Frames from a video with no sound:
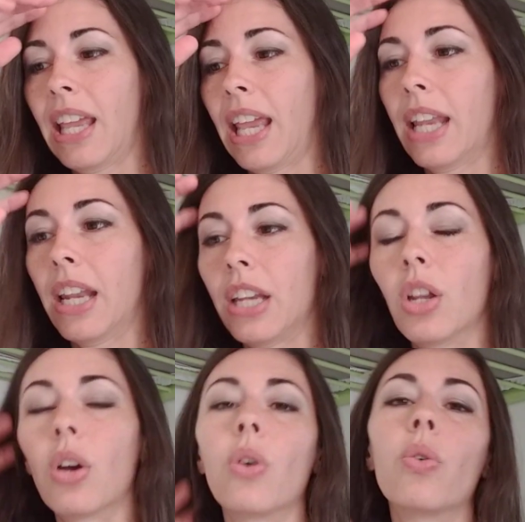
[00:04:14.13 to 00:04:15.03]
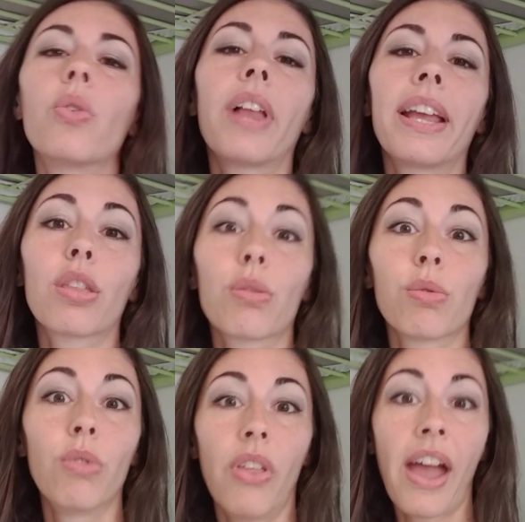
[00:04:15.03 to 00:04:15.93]
And I know, like,
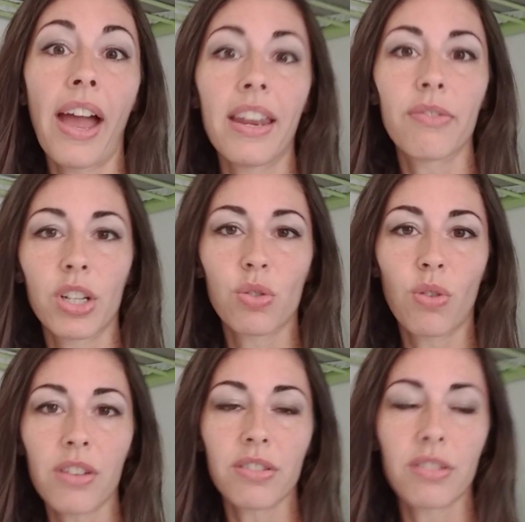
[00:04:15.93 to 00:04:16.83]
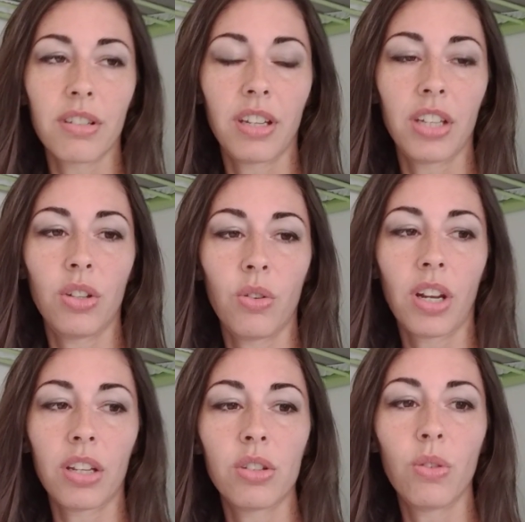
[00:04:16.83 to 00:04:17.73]
through that, if I trust in you
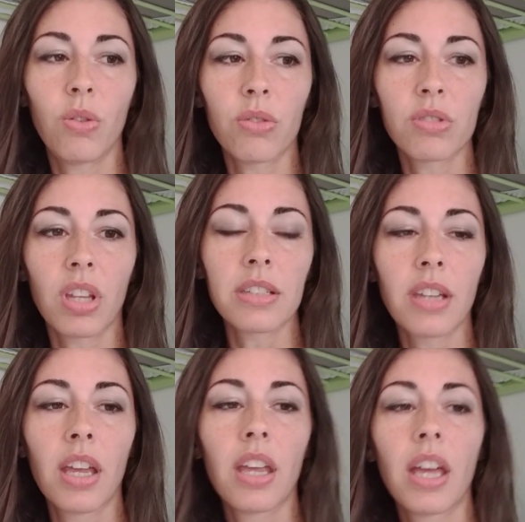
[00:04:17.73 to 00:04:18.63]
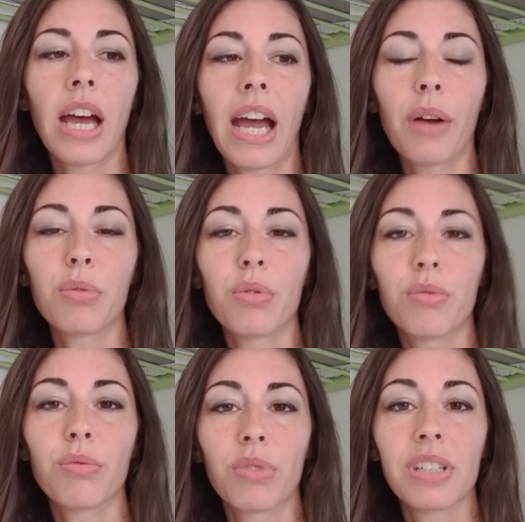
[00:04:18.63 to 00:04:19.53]
and I do those things, I will
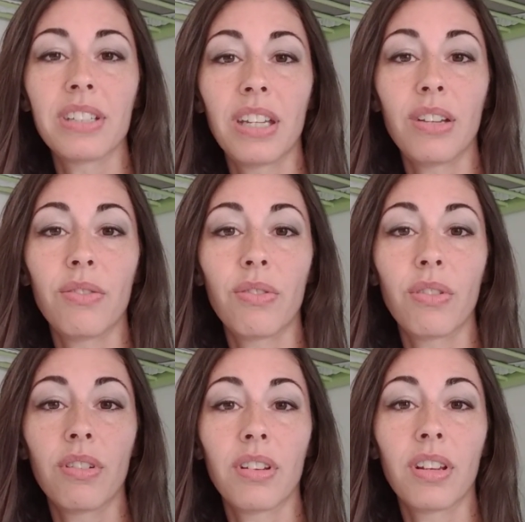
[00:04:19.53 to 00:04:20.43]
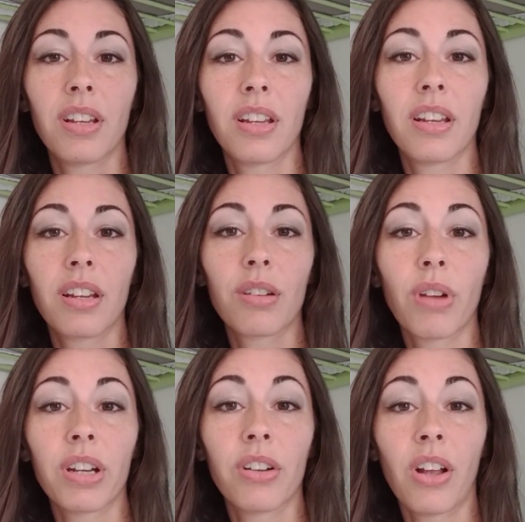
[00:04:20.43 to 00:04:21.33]
receive
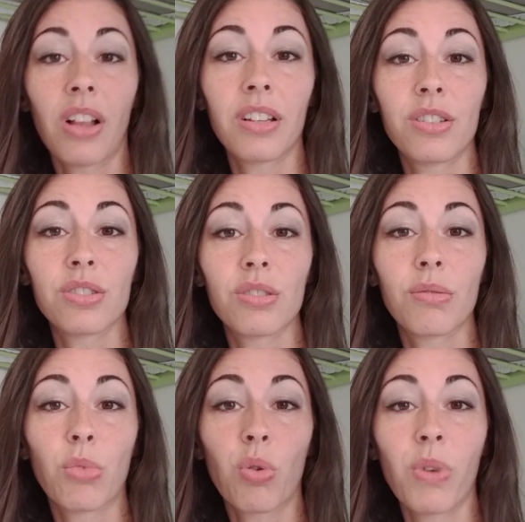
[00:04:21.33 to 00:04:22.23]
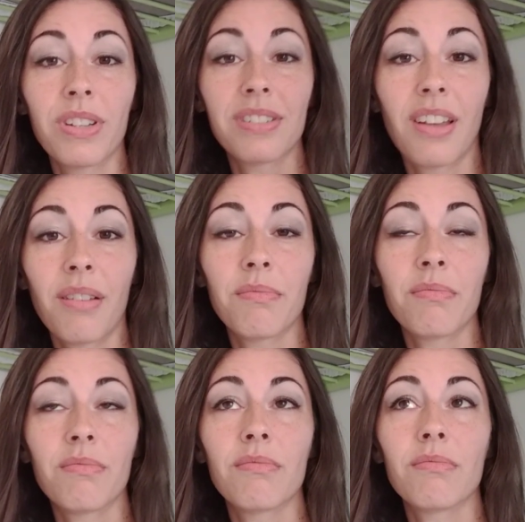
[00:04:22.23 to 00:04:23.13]
greater knowledge, more wisdom,
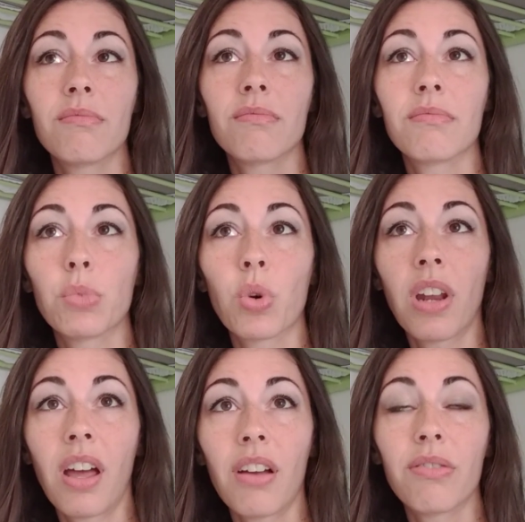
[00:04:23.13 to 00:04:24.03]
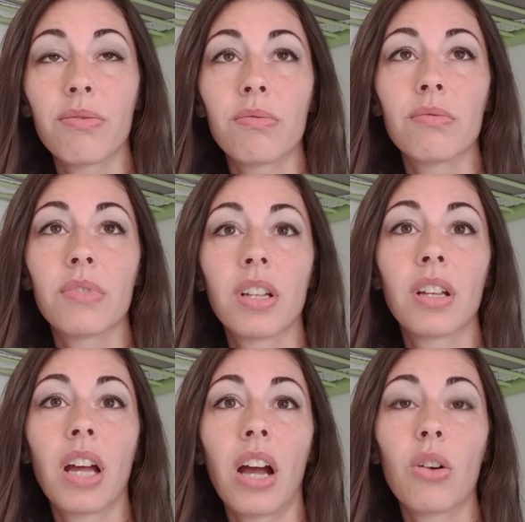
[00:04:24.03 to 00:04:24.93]
more love.
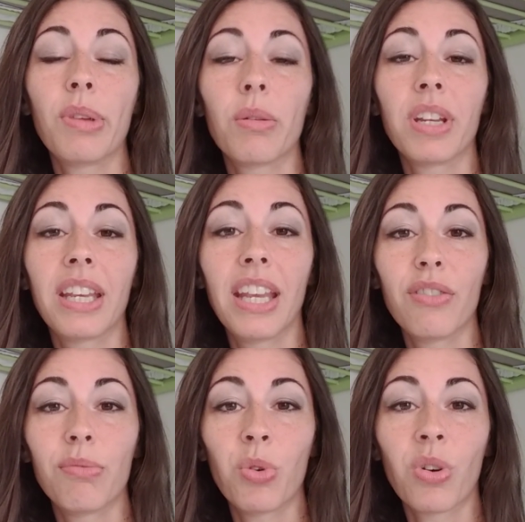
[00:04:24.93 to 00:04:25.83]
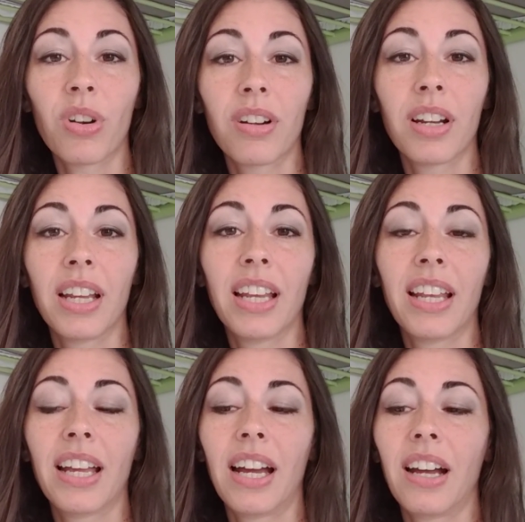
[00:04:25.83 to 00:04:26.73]
I'll be able to give more
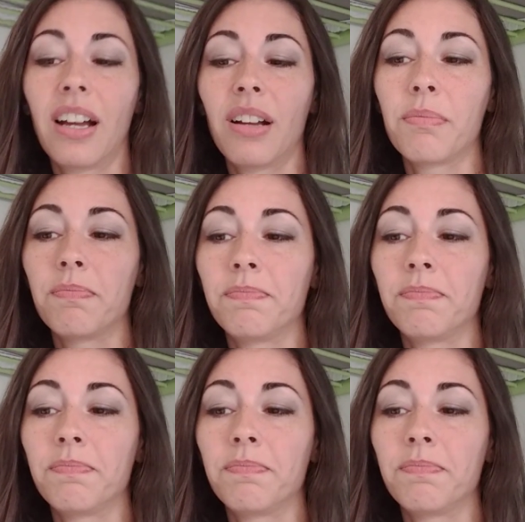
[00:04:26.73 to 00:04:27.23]
um,